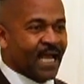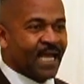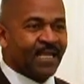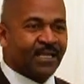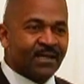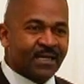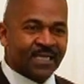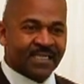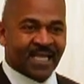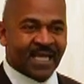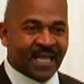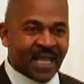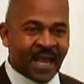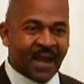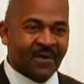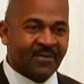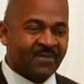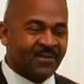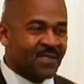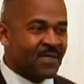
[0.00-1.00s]
I look at that
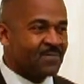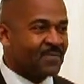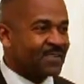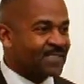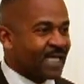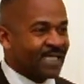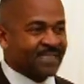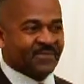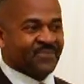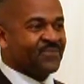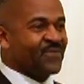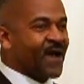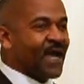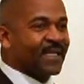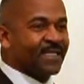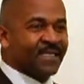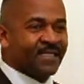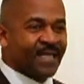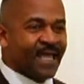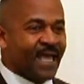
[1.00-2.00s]
acronym as I
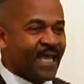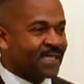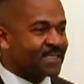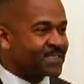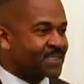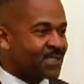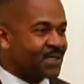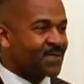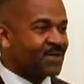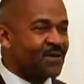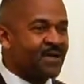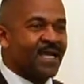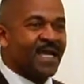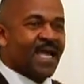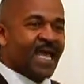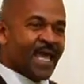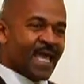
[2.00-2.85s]
defined it last year